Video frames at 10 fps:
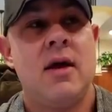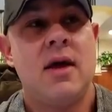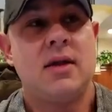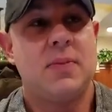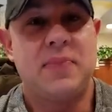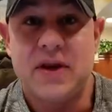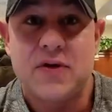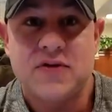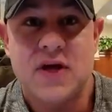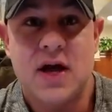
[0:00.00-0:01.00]
libido
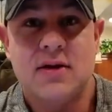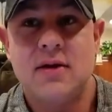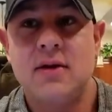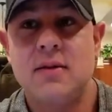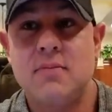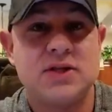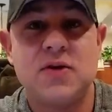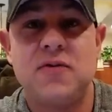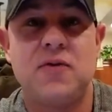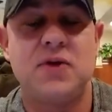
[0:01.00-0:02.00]
sucked. Muscle
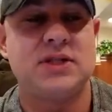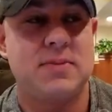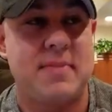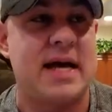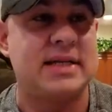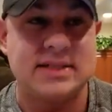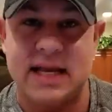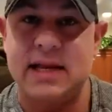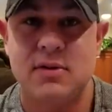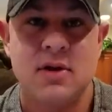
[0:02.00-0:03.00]
fullness and mass
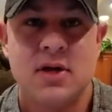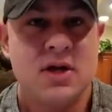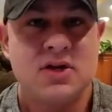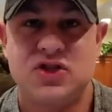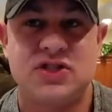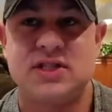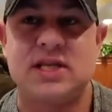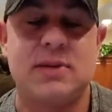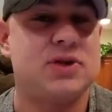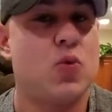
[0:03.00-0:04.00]
stayed just the
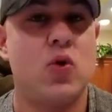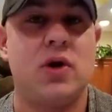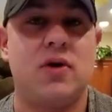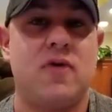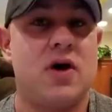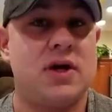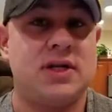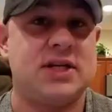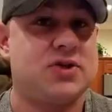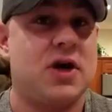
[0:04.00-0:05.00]
same as it would have on
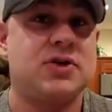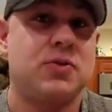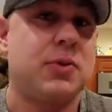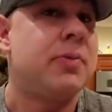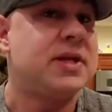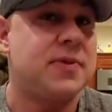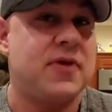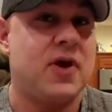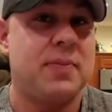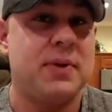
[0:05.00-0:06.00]
testosterone replacement
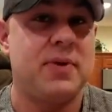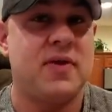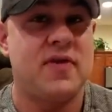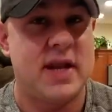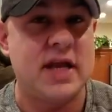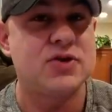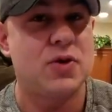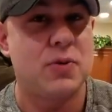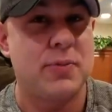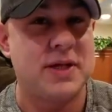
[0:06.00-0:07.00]
therapy, but on the
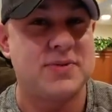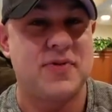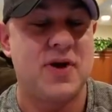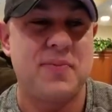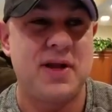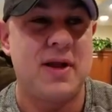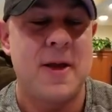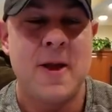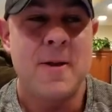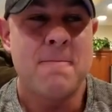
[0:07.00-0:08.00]
Nandrolone replacement therapy,
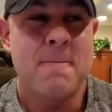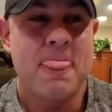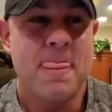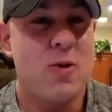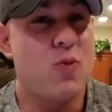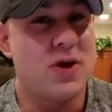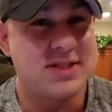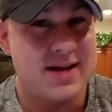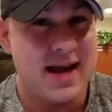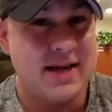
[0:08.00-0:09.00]
it
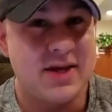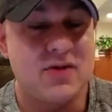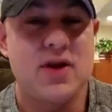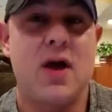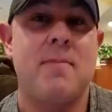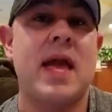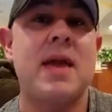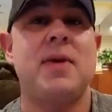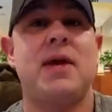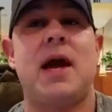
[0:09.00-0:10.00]
wasn't ideal. Now
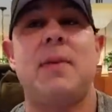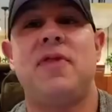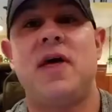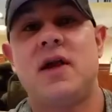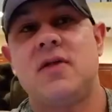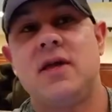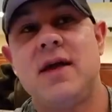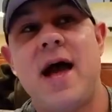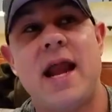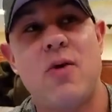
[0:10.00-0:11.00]
maybe, hypothetically,
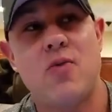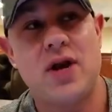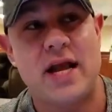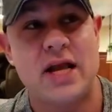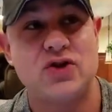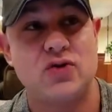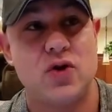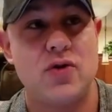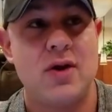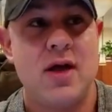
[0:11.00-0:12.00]
had I run Nandrolone,